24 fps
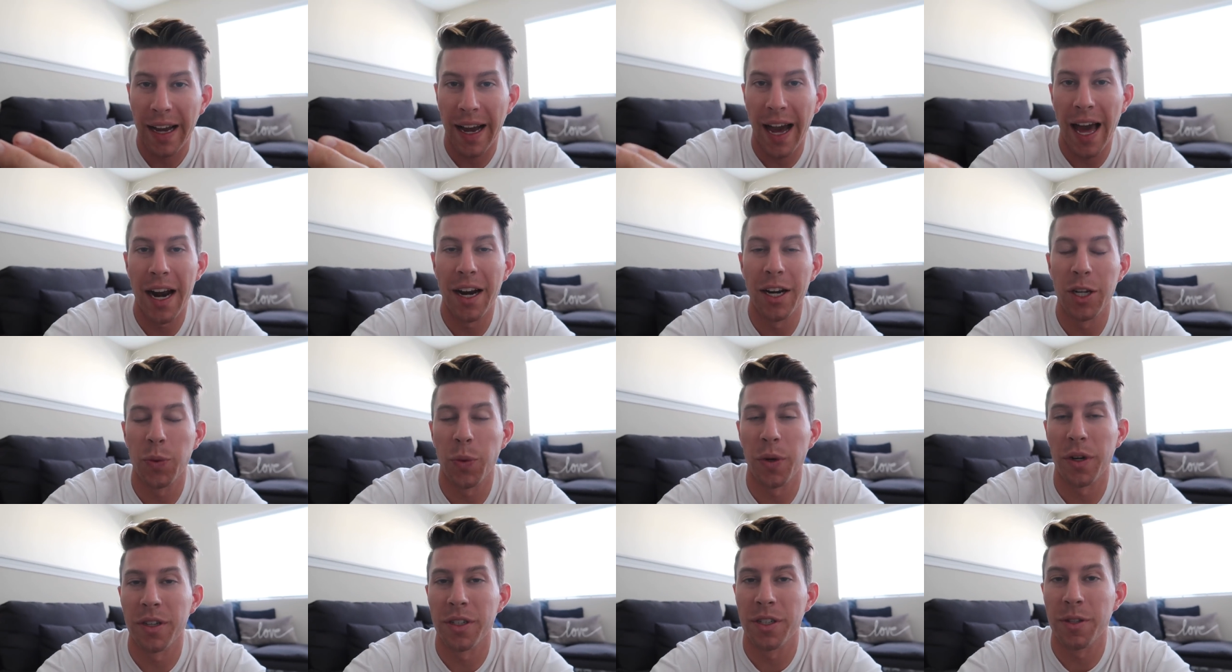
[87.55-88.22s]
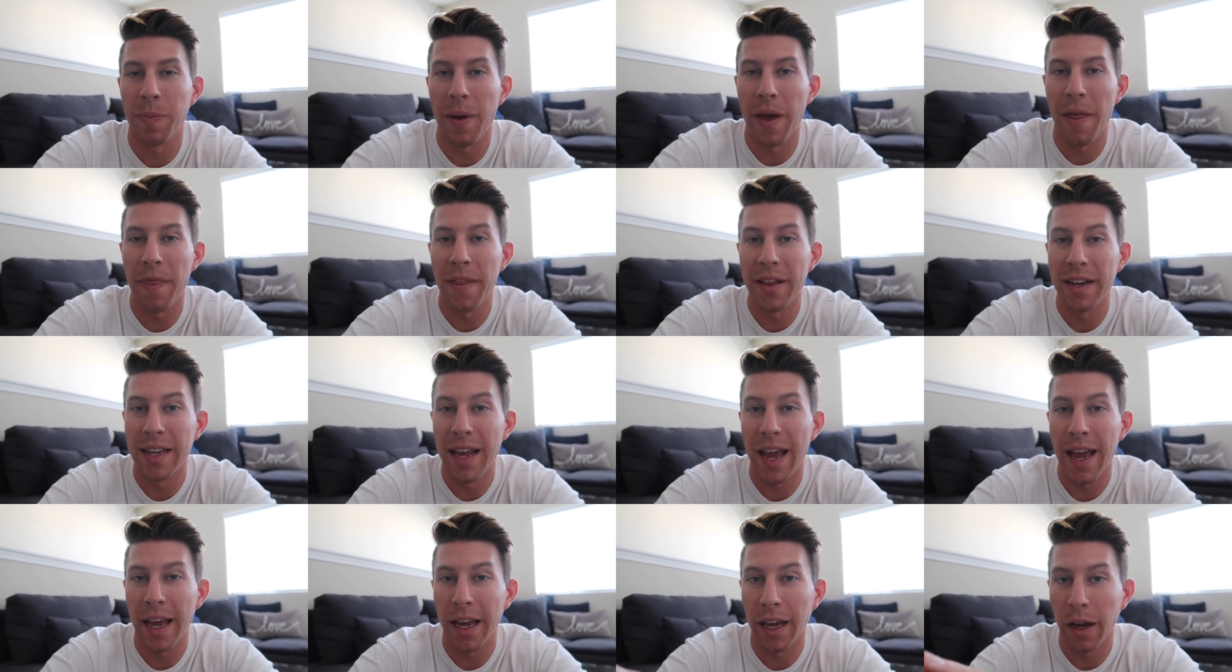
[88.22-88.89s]
I kinda just wanna spend the
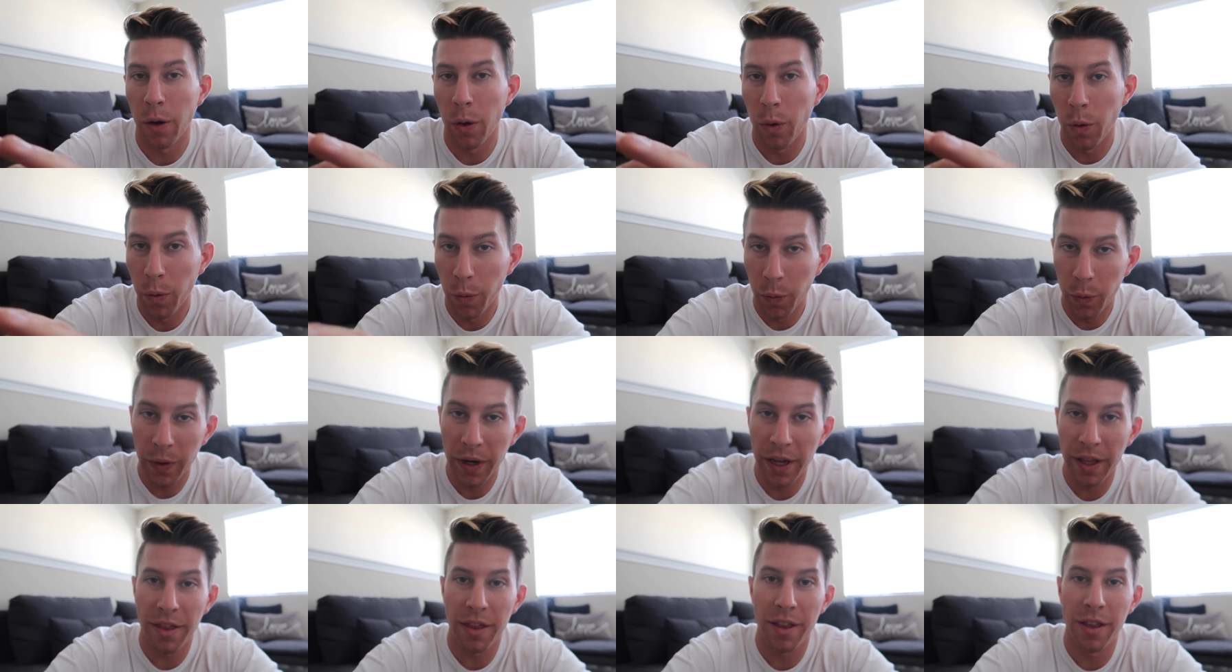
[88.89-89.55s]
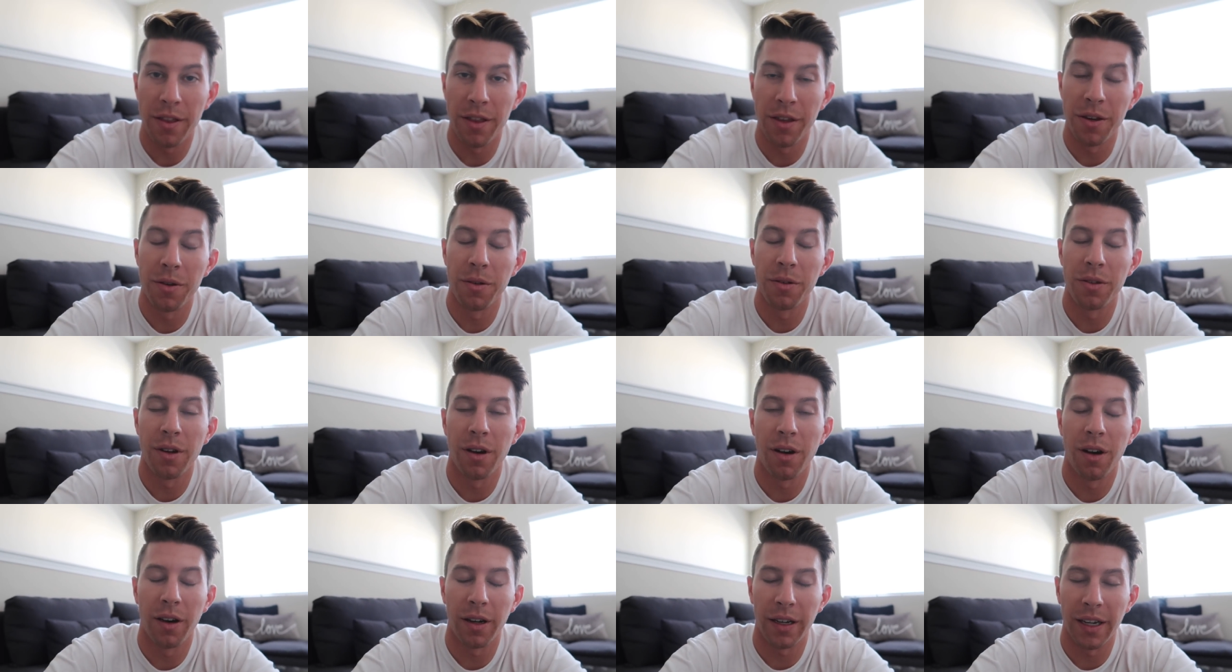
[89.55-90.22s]
day with the new
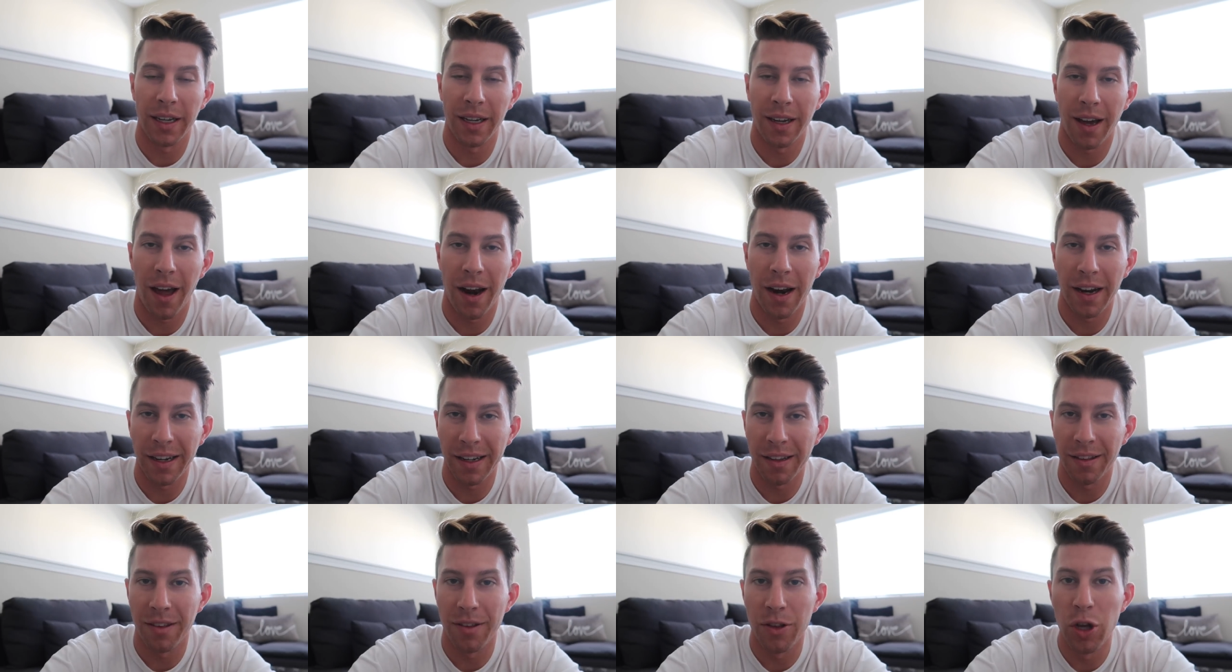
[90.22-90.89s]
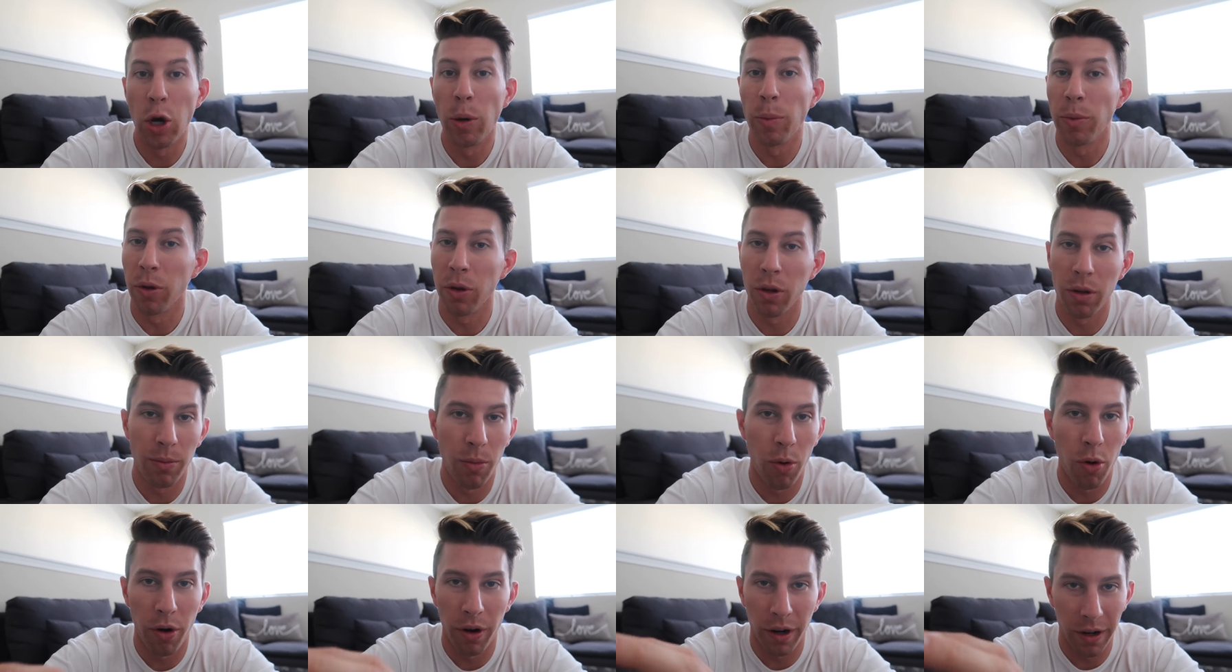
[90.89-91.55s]
dog and kinda get to know him a little
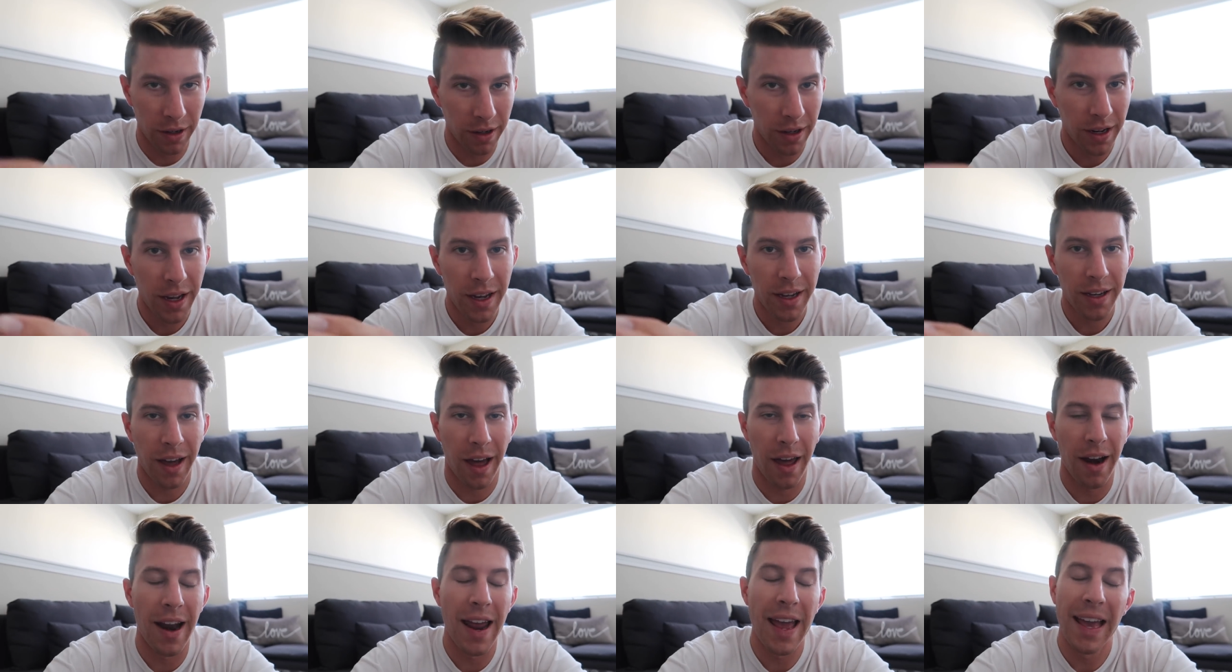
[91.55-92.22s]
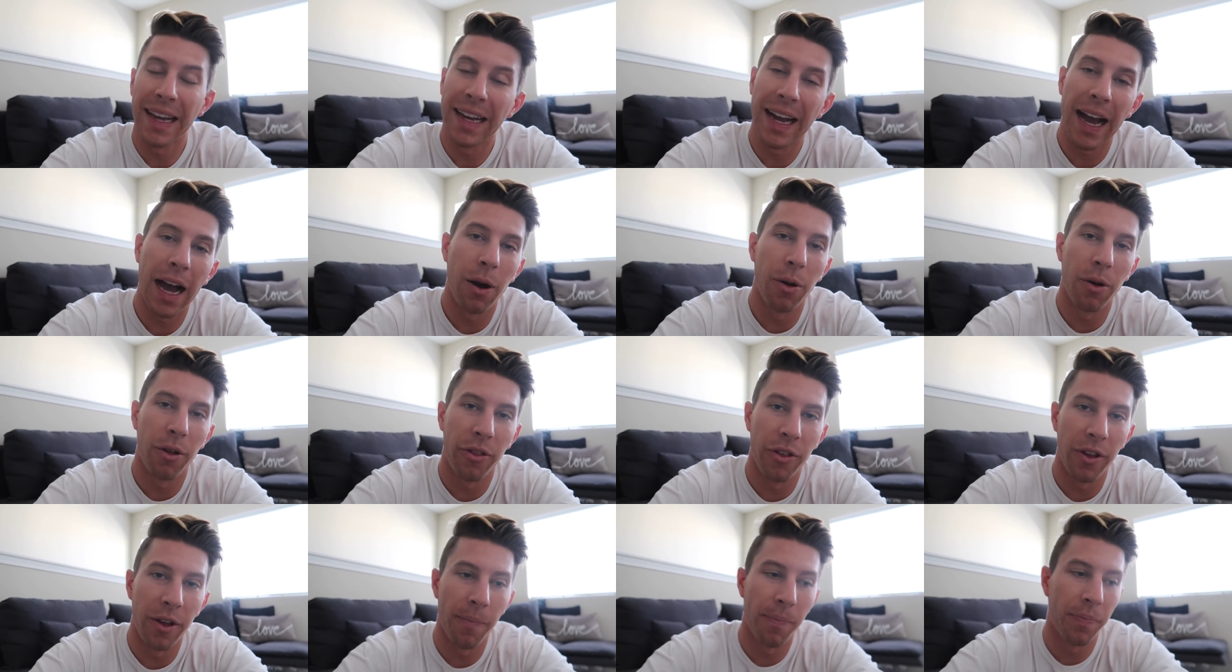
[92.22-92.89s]
more and kinda hang out
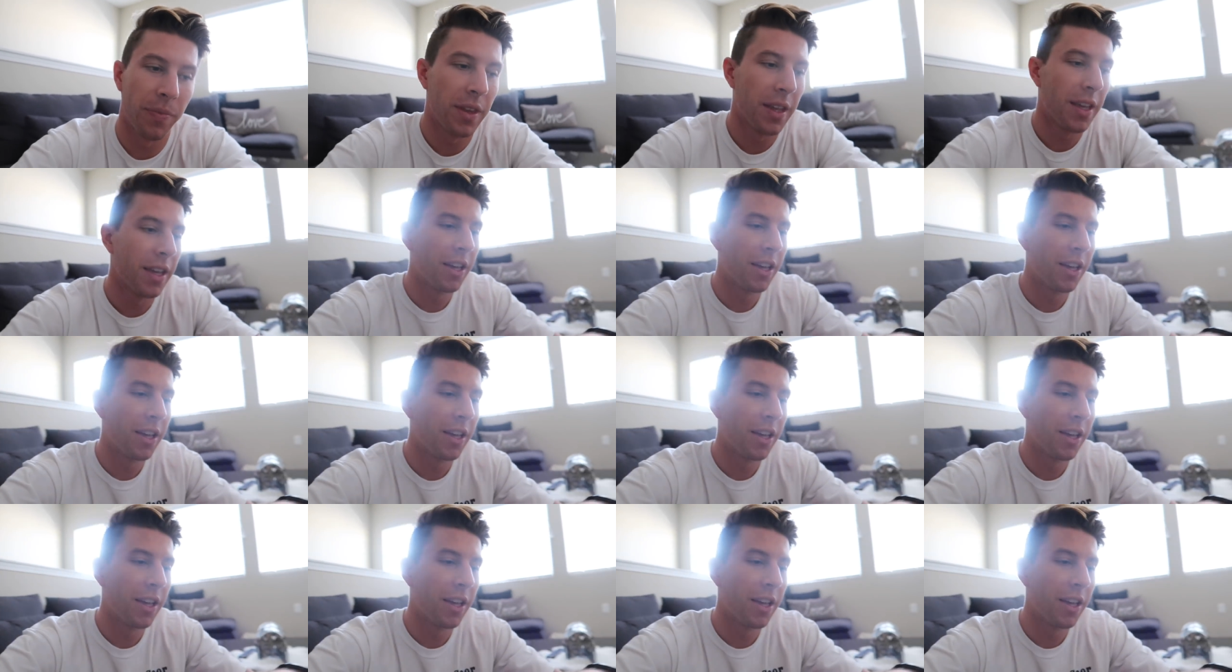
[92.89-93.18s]
with him